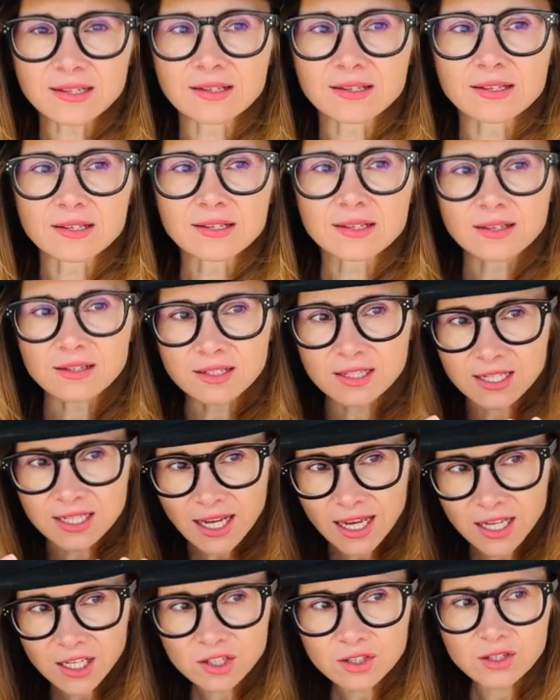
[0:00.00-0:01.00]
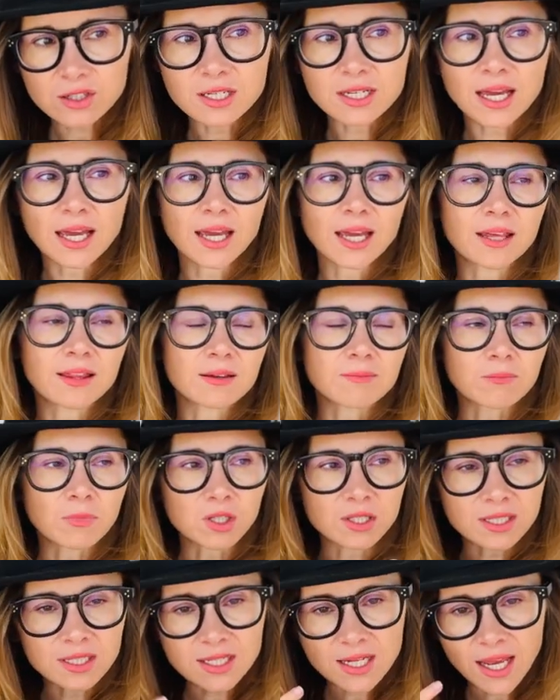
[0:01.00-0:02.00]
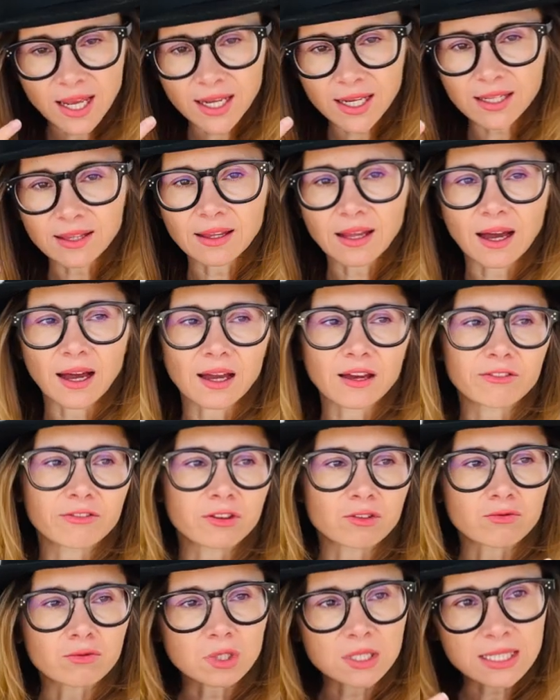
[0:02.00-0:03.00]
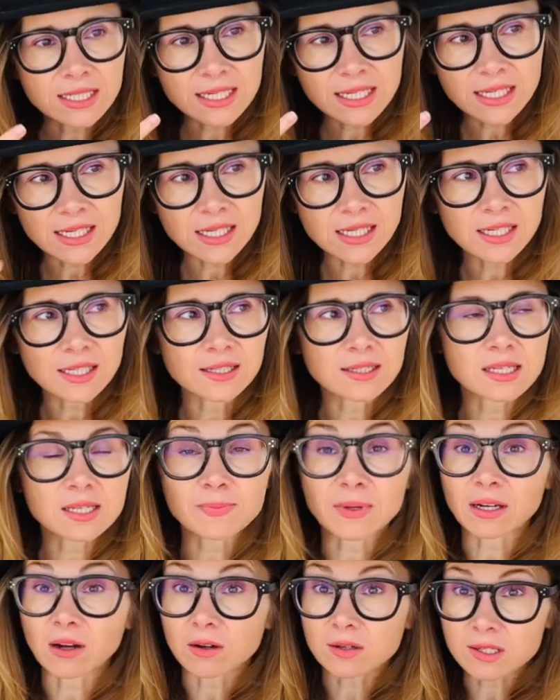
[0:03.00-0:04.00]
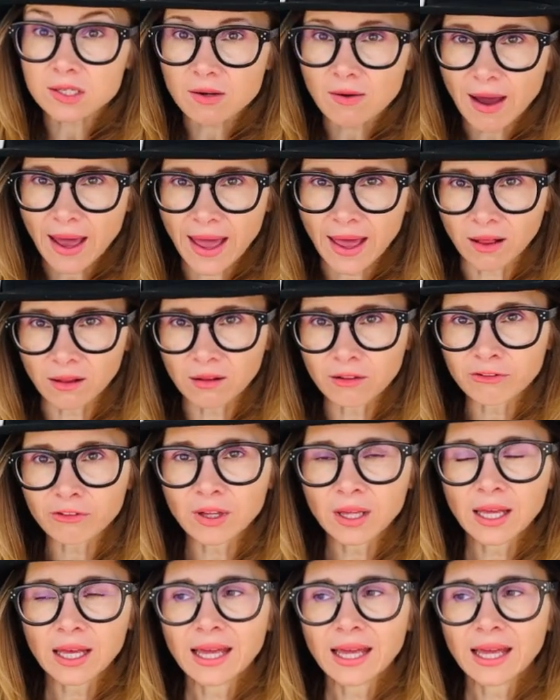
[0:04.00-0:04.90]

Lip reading: This is the day-to-day, the mundane life, the routines, but also health.